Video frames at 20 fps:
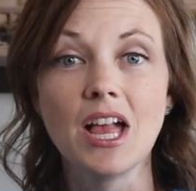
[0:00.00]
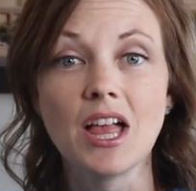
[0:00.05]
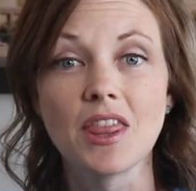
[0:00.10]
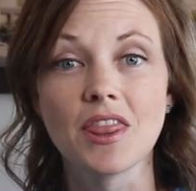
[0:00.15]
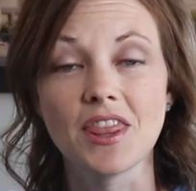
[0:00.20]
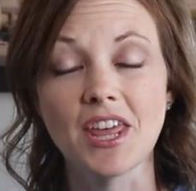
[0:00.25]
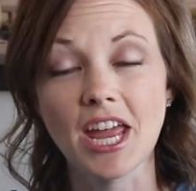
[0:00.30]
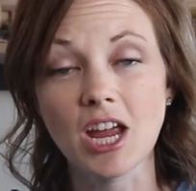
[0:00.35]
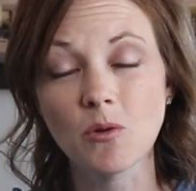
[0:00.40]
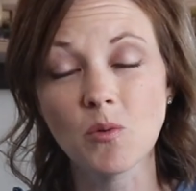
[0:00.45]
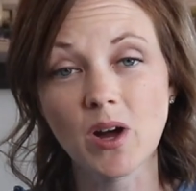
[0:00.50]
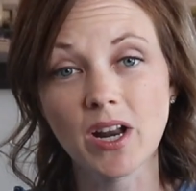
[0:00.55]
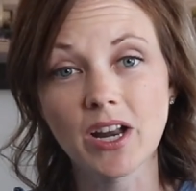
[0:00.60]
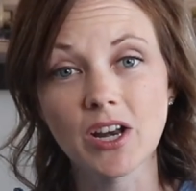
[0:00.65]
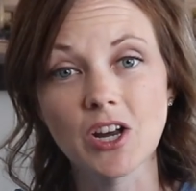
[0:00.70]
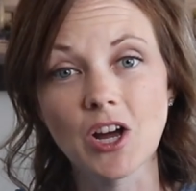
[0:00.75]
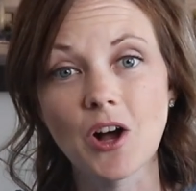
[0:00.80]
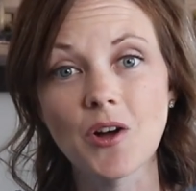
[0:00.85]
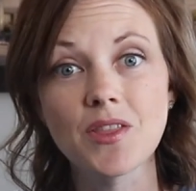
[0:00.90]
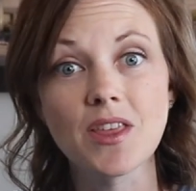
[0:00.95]
They want to
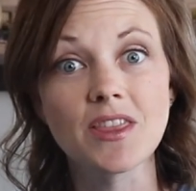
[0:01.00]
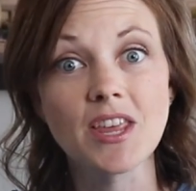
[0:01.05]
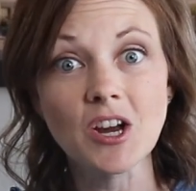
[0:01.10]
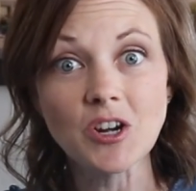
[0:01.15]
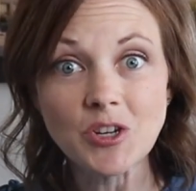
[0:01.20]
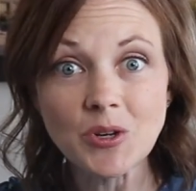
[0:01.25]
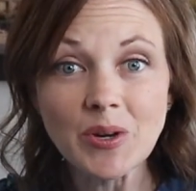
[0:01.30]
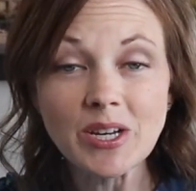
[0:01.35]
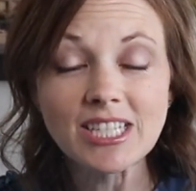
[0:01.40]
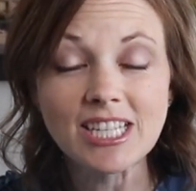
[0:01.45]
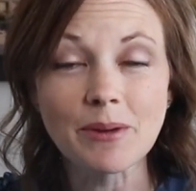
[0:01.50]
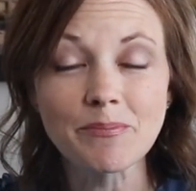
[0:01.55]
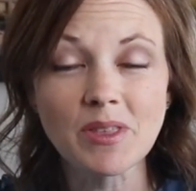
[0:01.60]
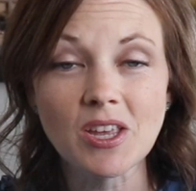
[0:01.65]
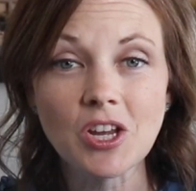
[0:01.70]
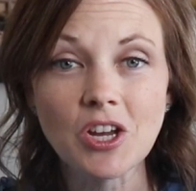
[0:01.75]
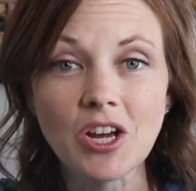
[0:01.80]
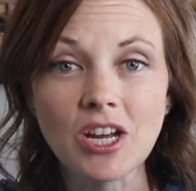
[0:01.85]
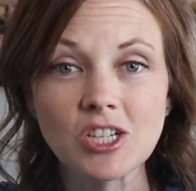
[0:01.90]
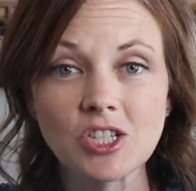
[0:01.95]
know that they're doing
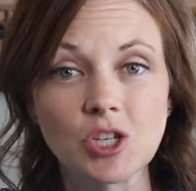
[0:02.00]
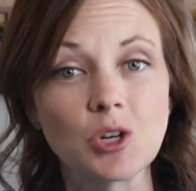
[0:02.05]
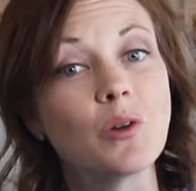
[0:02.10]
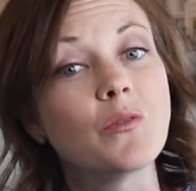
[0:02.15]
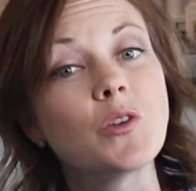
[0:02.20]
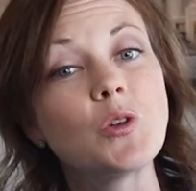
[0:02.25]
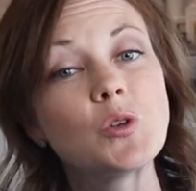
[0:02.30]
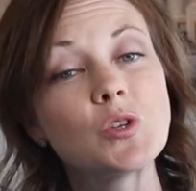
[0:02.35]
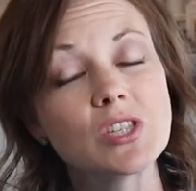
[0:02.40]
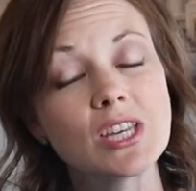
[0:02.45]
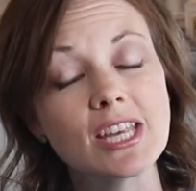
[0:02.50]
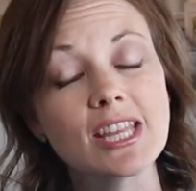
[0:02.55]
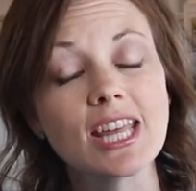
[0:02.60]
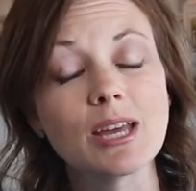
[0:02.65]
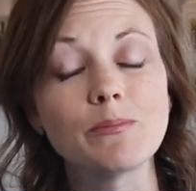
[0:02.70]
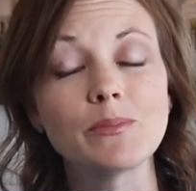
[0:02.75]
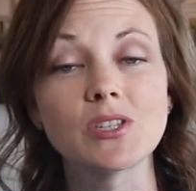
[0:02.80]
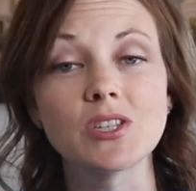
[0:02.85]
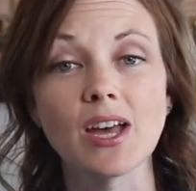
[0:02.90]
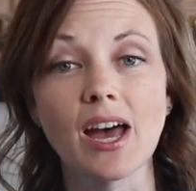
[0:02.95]
something good. So if you see
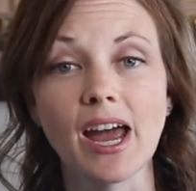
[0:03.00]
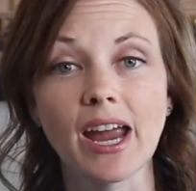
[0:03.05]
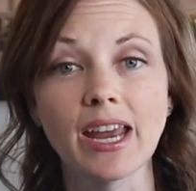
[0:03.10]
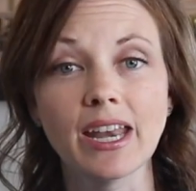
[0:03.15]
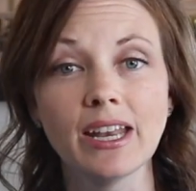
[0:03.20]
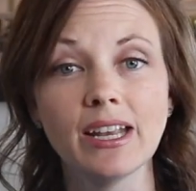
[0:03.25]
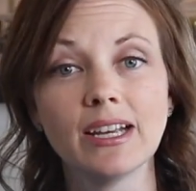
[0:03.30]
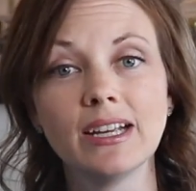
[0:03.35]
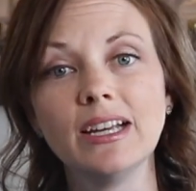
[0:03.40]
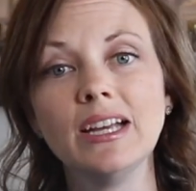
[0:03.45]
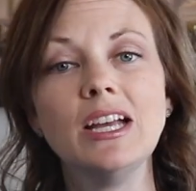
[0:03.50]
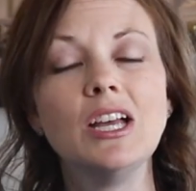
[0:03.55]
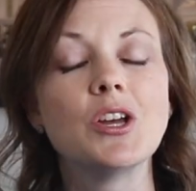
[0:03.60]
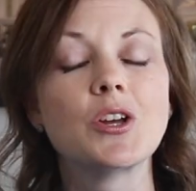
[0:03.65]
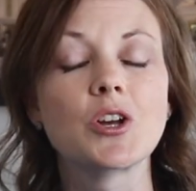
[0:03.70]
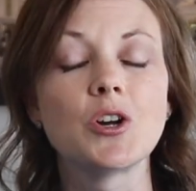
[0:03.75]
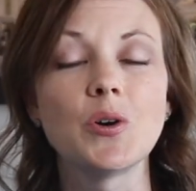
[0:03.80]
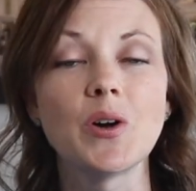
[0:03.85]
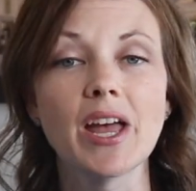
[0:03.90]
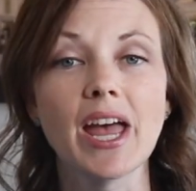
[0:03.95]
them sign,
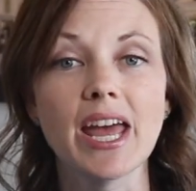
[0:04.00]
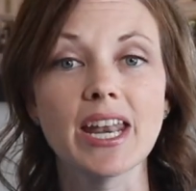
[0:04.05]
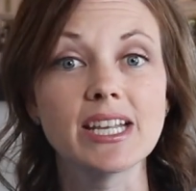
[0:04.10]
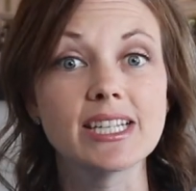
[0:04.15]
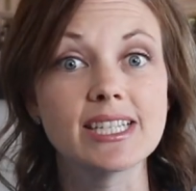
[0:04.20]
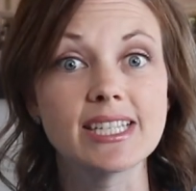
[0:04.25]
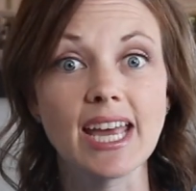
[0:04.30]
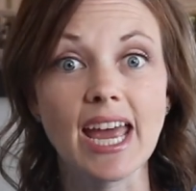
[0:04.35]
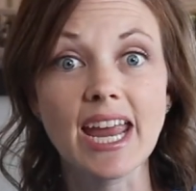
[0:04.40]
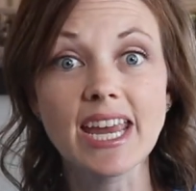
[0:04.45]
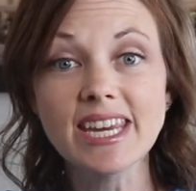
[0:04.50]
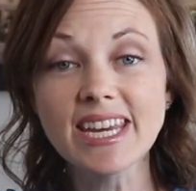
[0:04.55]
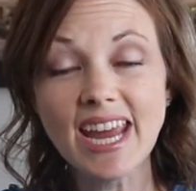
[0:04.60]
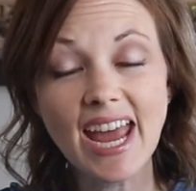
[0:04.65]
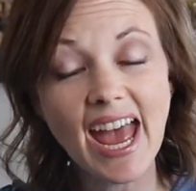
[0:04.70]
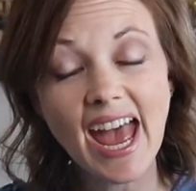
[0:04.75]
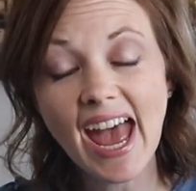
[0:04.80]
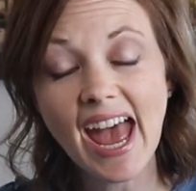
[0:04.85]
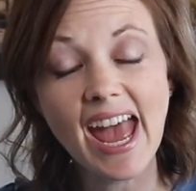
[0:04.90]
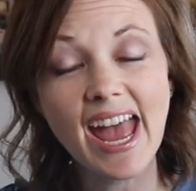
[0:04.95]
go ahead and say, "Yay,
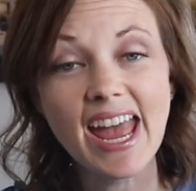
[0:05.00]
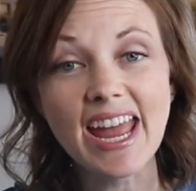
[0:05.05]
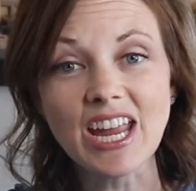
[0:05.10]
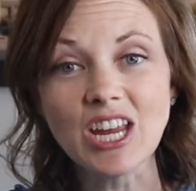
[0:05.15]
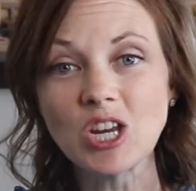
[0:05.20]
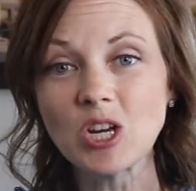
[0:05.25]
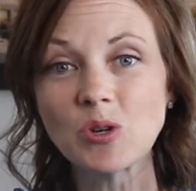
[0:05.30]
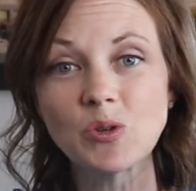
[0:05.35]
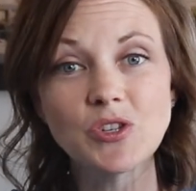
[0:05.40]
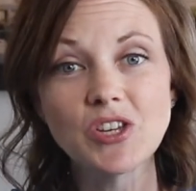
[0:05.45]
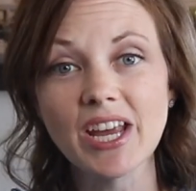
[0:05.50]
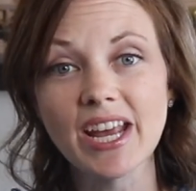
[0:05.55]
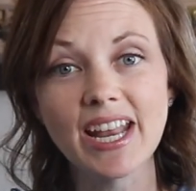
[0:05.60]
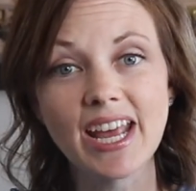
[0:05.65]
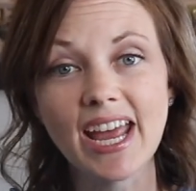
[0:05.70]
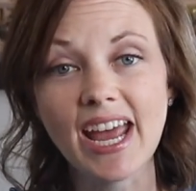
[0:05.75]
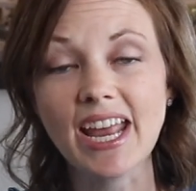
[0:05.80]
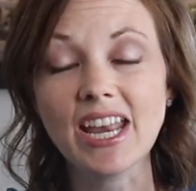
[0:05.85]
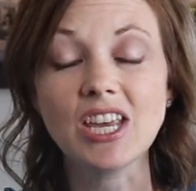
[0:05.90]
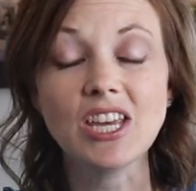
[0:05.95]
you
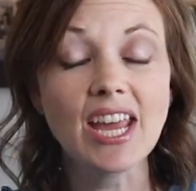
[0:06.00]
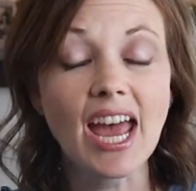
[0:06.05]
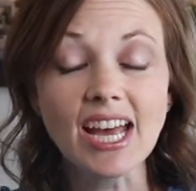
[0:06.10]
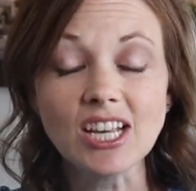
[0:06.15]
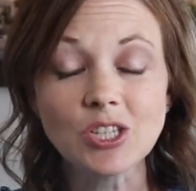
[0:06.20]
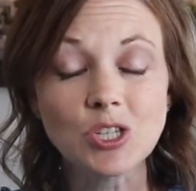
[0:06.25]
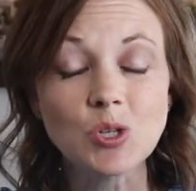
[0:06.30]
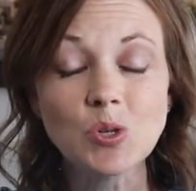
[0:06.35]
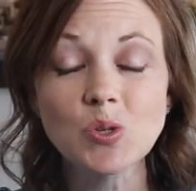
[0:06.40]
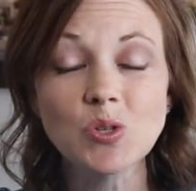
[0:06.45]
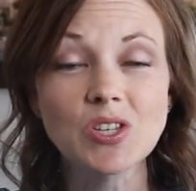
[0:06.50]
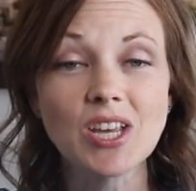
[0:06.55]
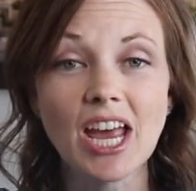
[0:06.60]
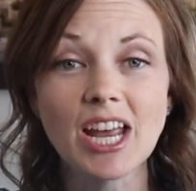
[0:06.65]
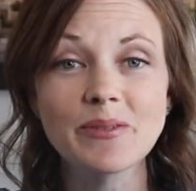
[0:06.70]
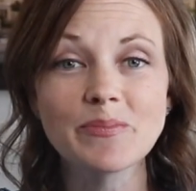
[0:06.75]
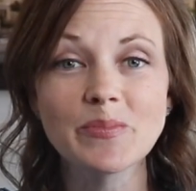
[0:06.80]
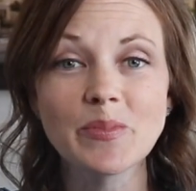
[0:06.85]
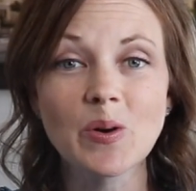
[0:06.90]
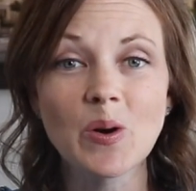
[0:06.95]
did it! Yes, you
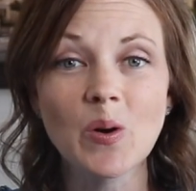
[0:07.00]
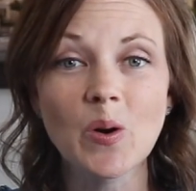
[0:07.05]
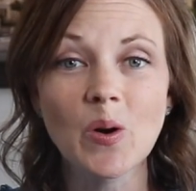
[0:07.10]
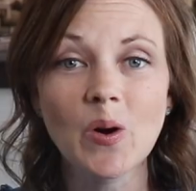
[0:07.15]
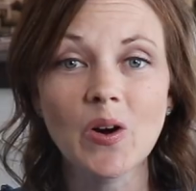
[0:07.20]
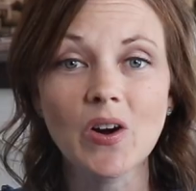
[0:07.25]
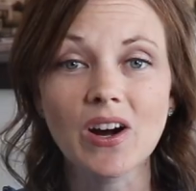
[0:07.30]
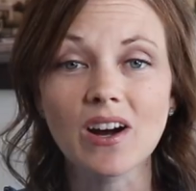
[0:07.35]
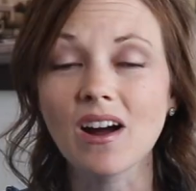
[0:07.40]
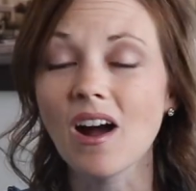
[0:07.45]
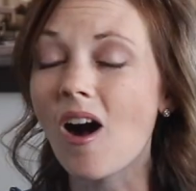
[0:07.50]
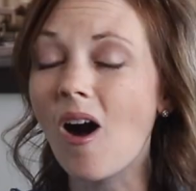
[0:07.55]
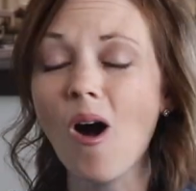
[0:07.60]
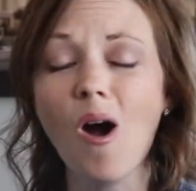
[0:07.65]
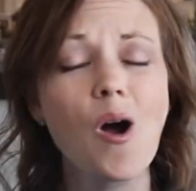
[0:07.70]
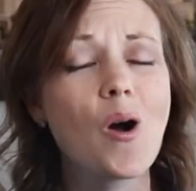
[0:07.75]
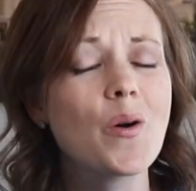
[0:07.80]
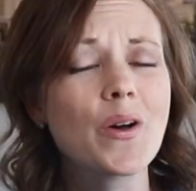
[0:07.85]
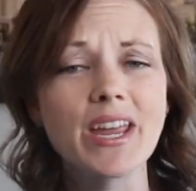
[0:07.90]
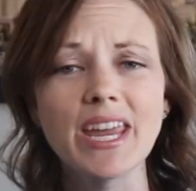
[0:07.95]
said more!
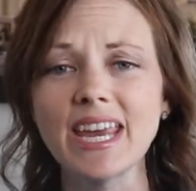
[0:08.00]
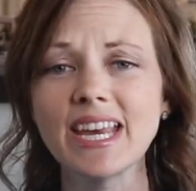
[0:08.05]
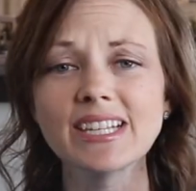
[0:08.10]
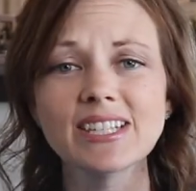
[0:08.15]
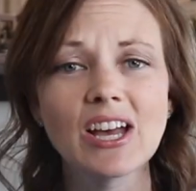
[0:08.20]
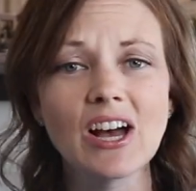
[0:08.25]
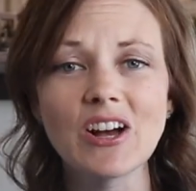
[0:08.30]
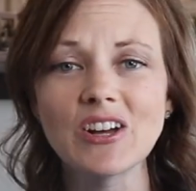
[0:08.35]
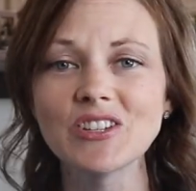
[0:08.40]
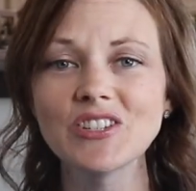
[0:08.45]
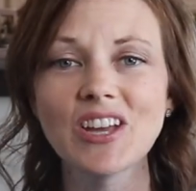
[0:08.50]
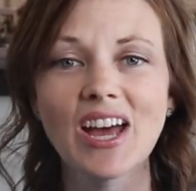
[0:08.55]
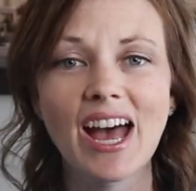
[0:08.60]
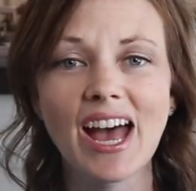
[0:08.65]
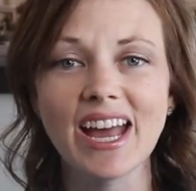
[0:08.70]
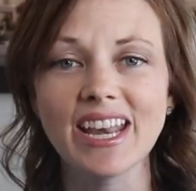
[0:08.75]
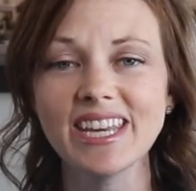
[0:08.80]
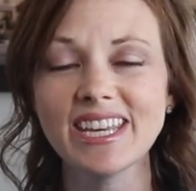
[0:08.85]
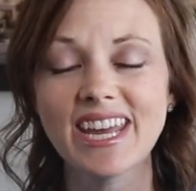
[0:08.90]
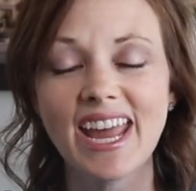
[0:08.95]
Oh, he's all
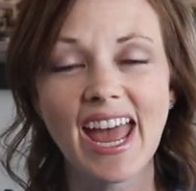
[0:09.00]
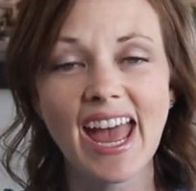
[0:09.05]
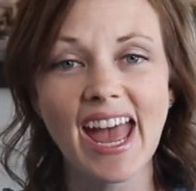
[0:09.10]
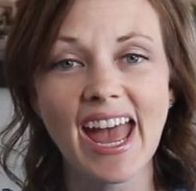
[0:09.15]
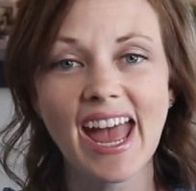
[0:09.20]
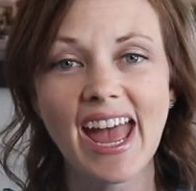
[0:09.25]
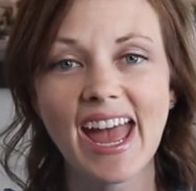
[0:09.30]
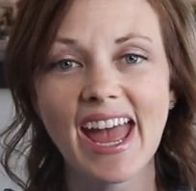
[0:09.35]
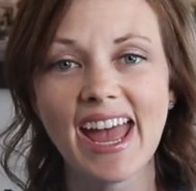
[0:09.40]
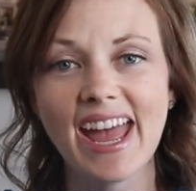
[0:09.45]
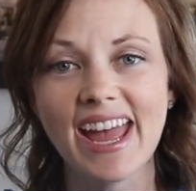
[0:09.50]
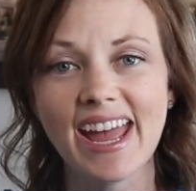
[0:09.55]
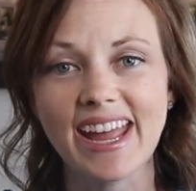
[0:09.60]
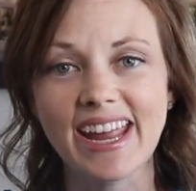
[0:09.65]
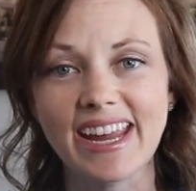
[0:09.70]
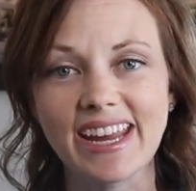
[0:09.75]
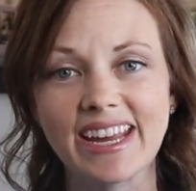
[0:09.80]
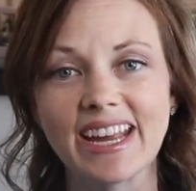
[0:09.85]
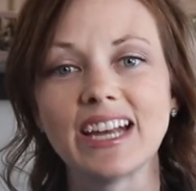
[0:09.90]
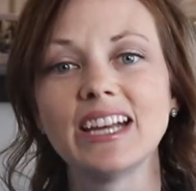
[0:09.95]
done!
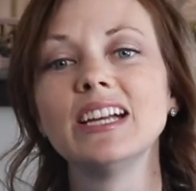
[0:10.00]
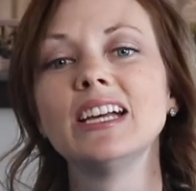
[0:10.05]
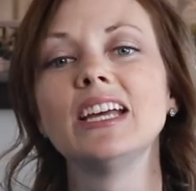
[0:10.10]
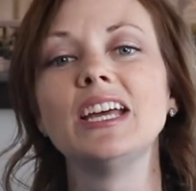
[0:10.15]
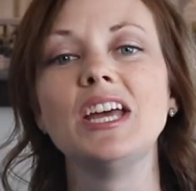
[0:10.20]
Yay!"